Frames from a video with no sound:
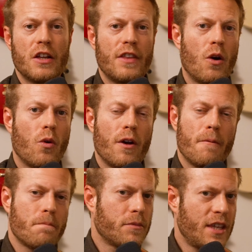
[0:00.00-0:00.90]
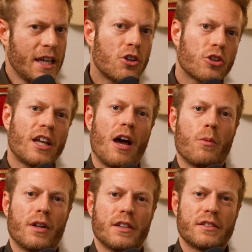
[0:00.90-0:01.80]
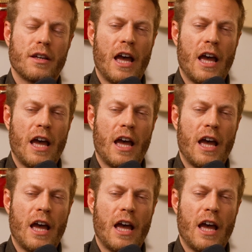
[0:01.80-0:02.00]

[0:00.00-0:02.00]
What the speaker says: Now, take your time with this.